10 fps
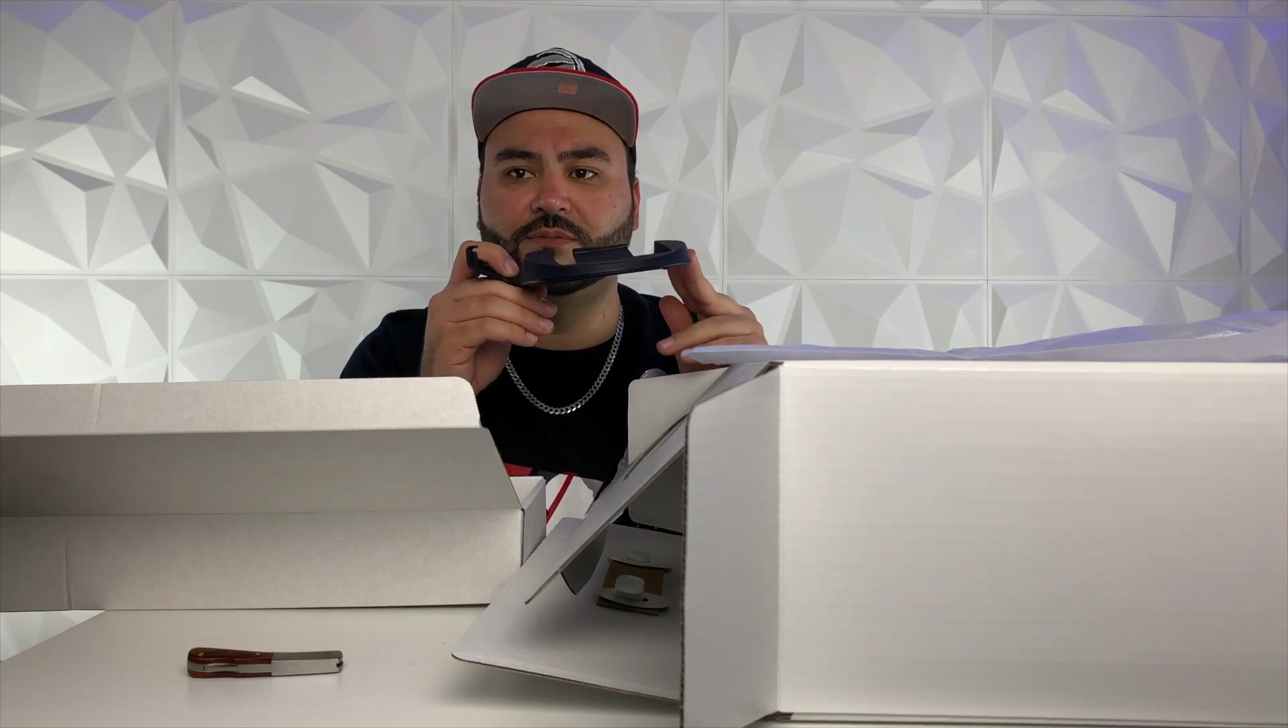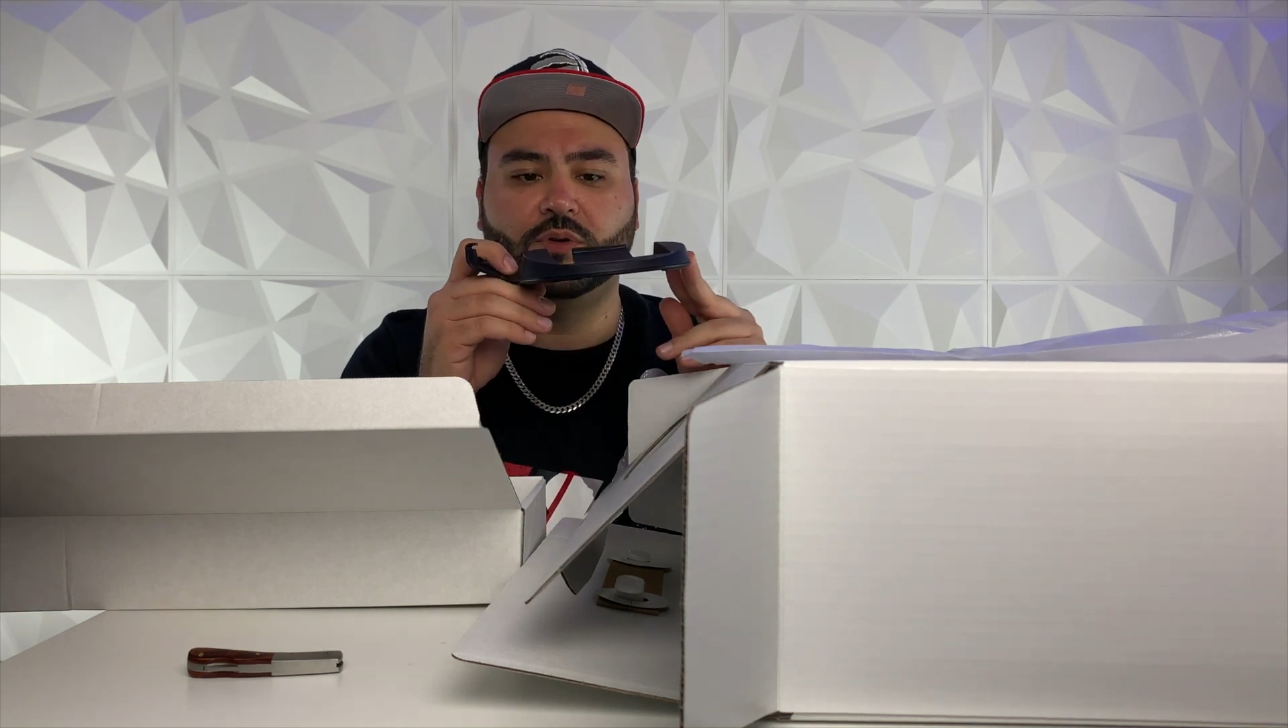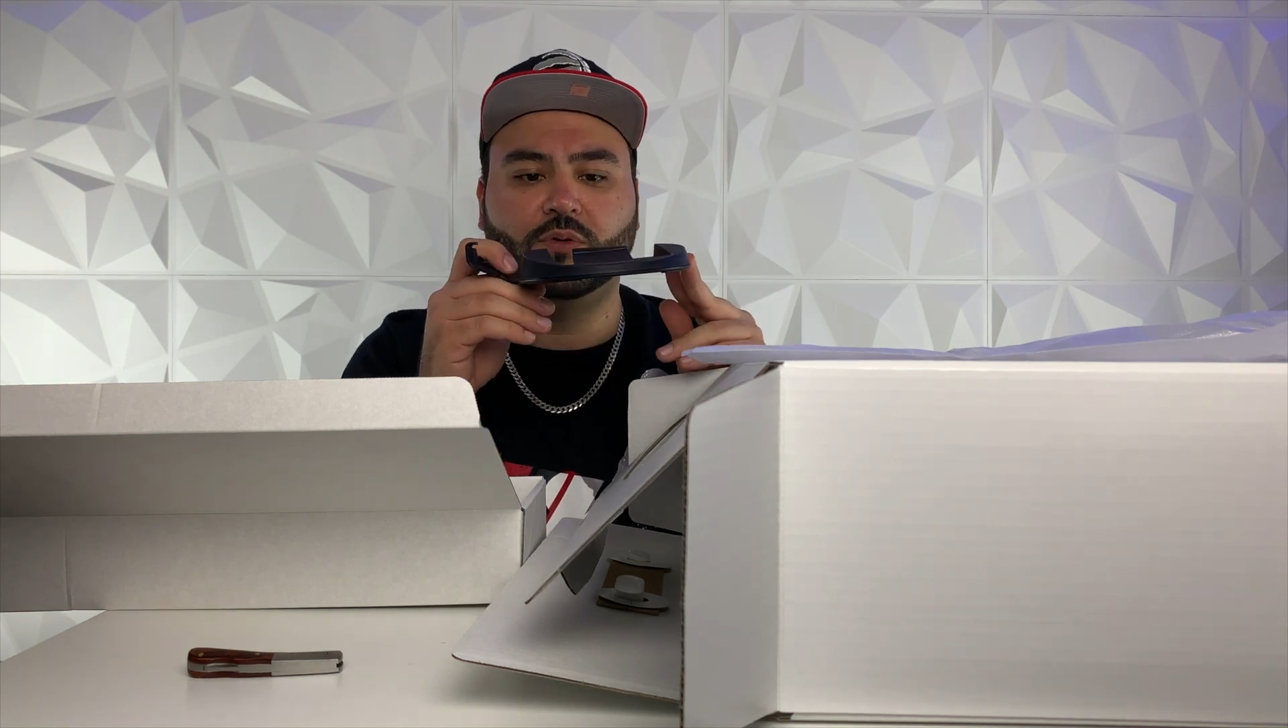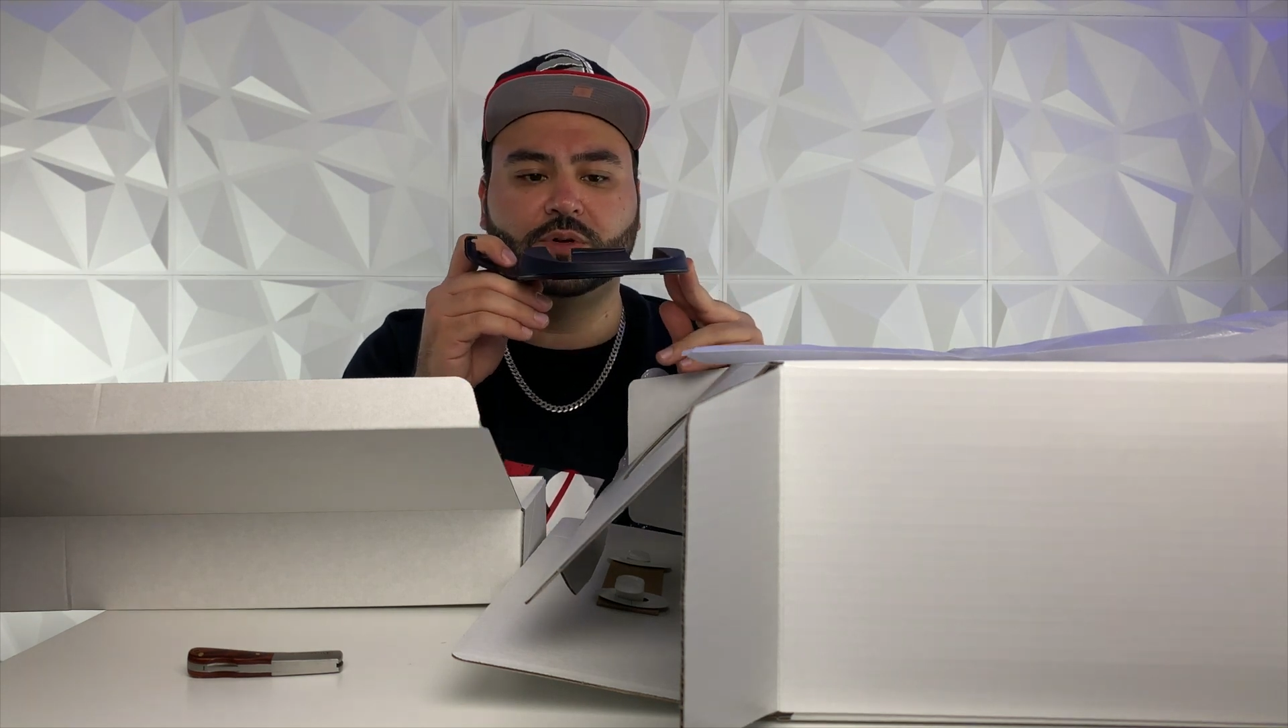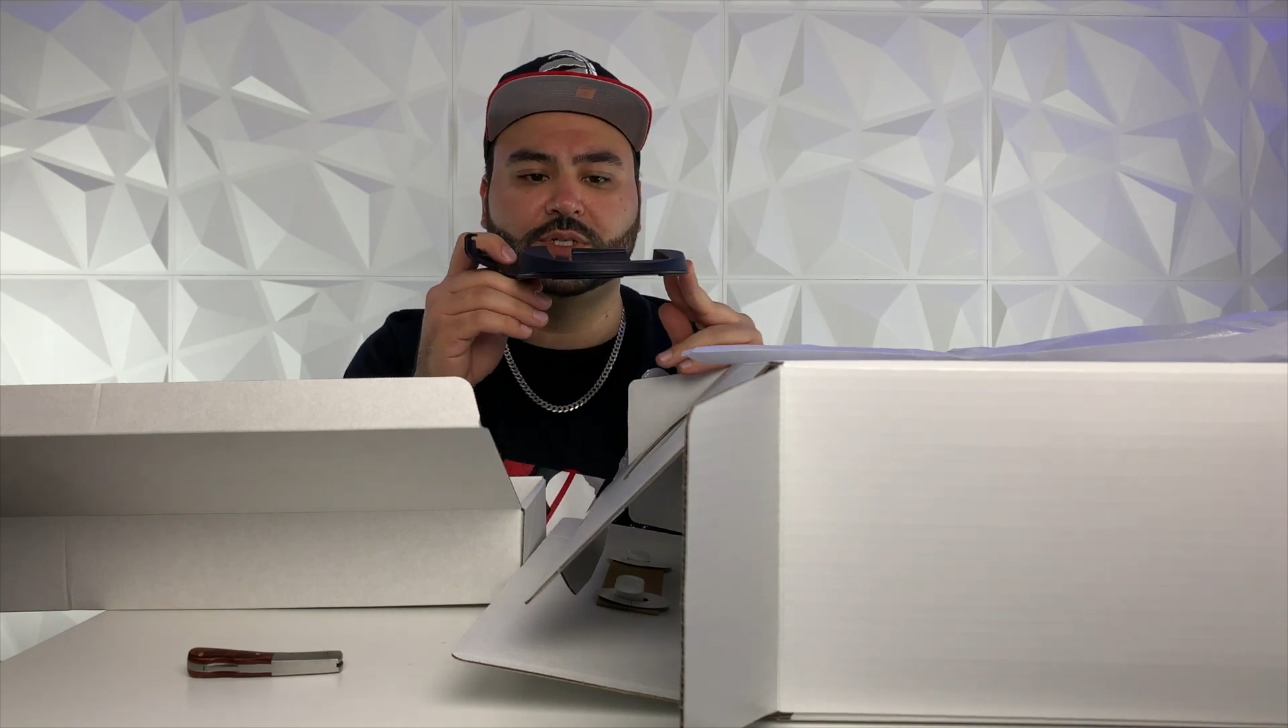
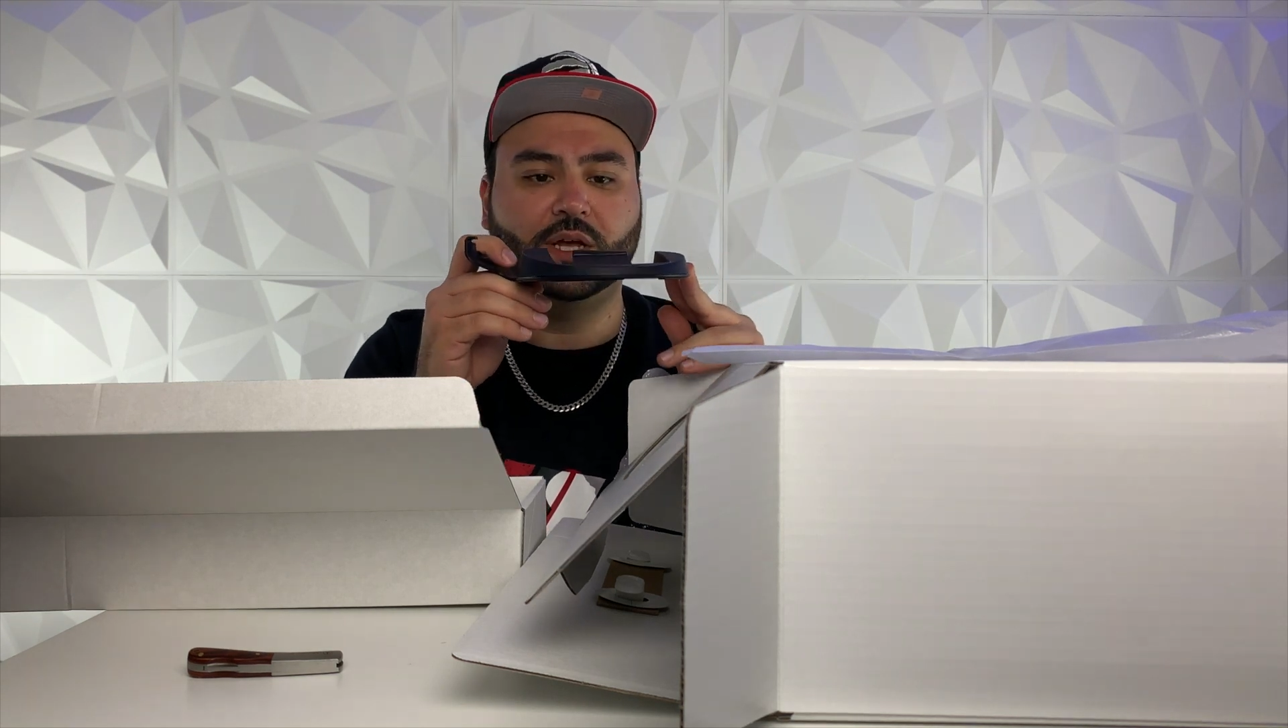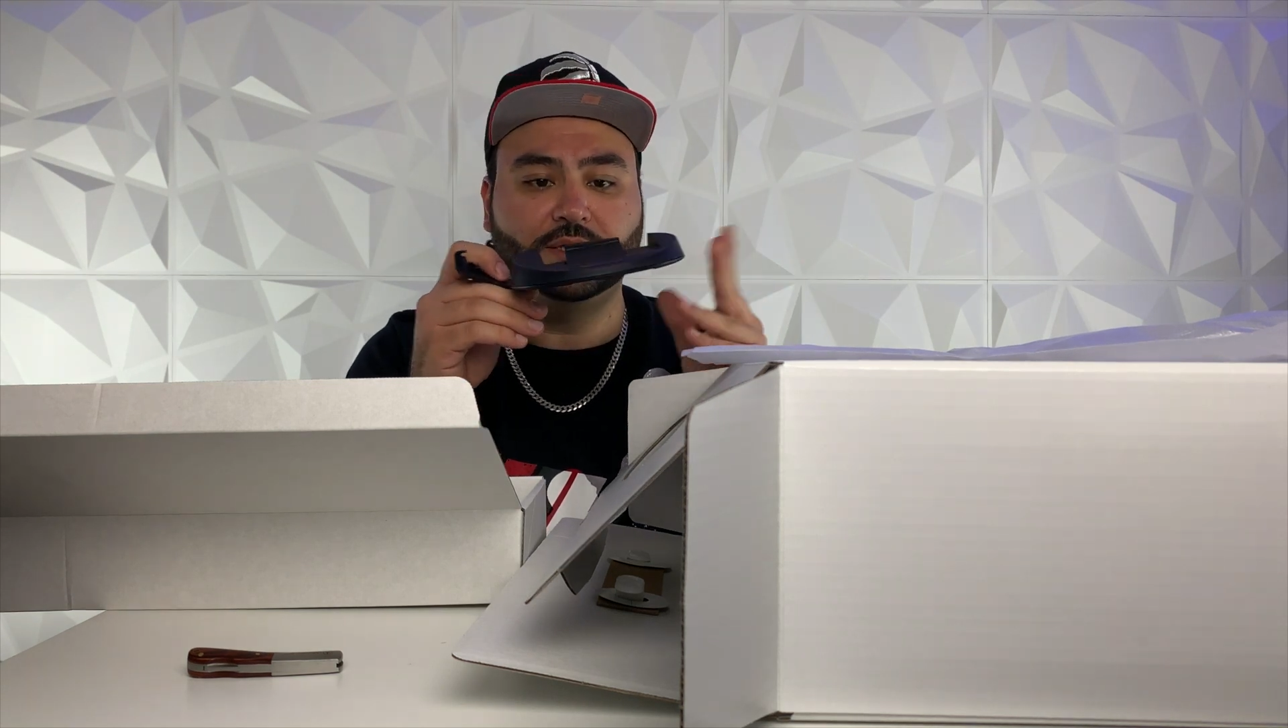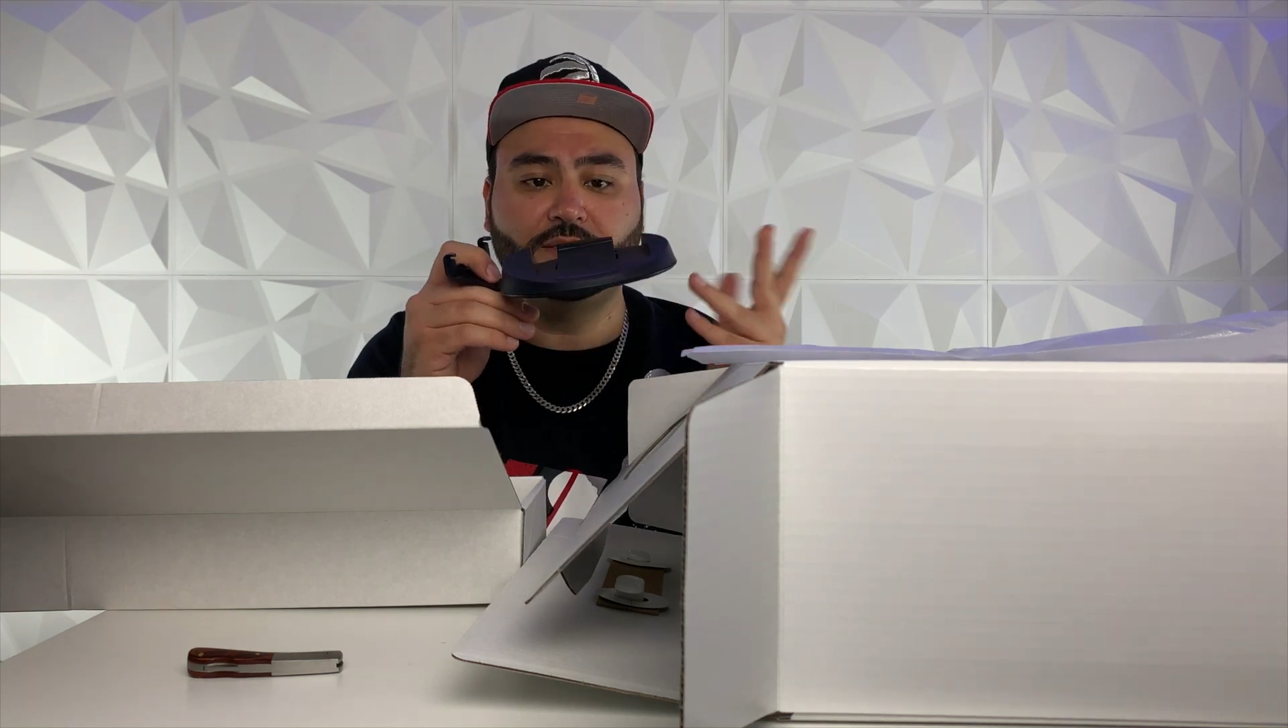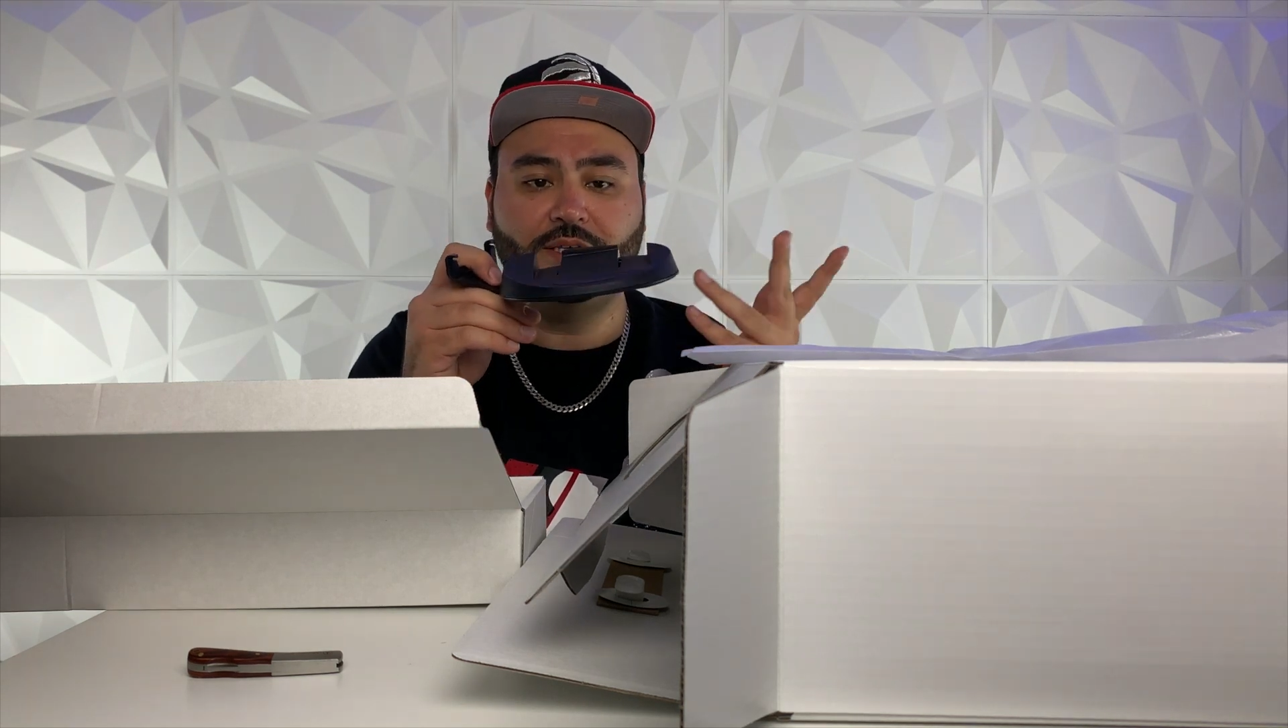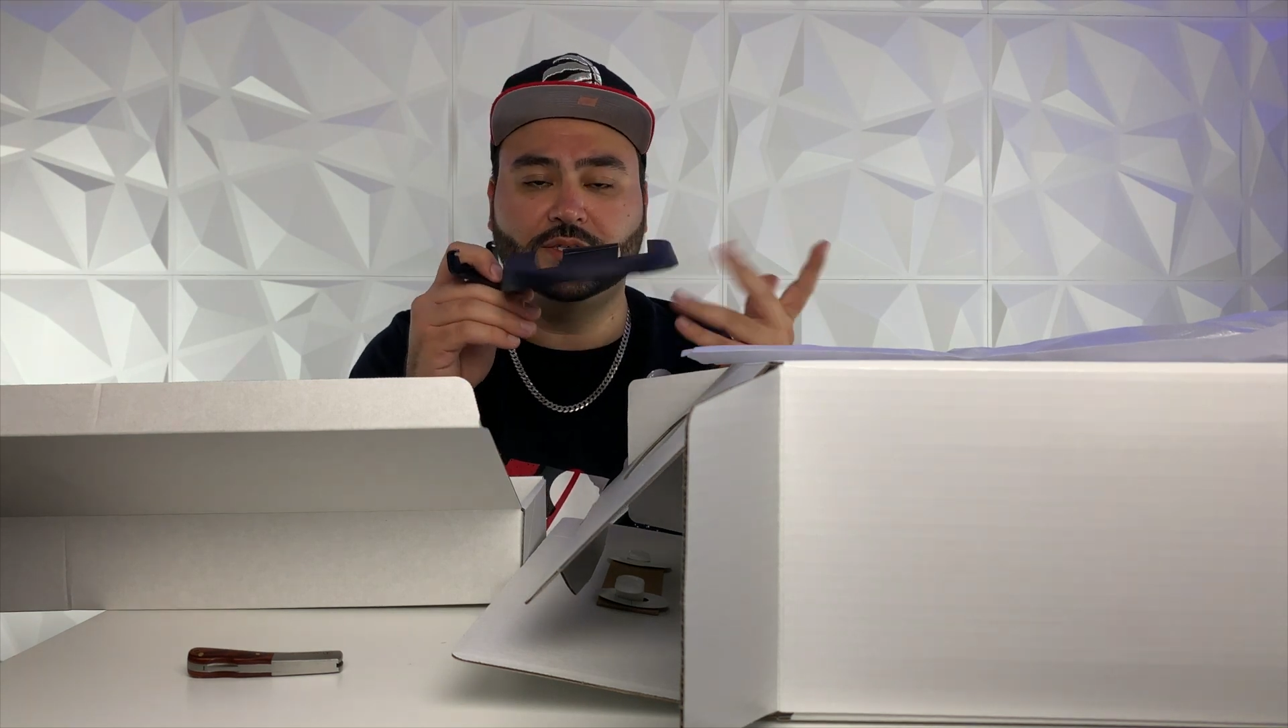horizontally,